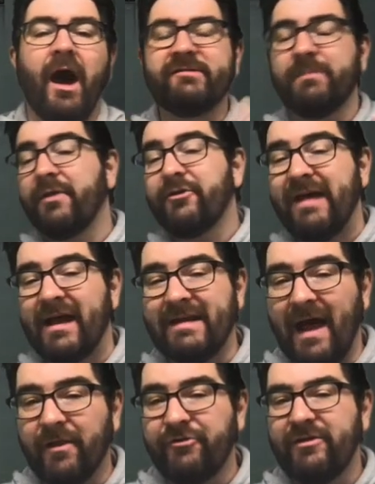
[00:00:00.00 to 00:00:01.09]
Some other
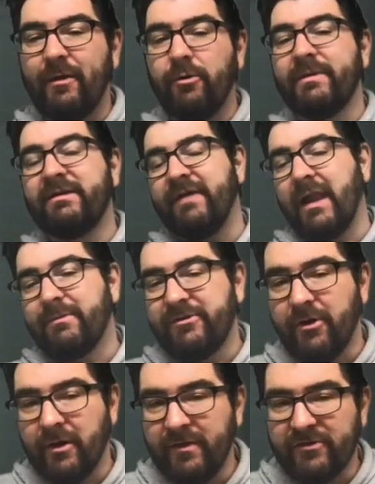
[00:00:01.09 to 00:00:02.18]
technology that will be developed
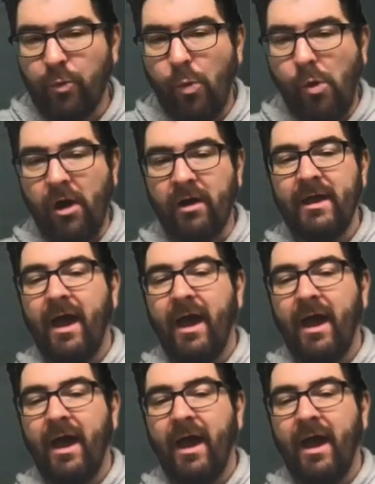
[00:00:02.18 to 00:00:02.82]
during this war.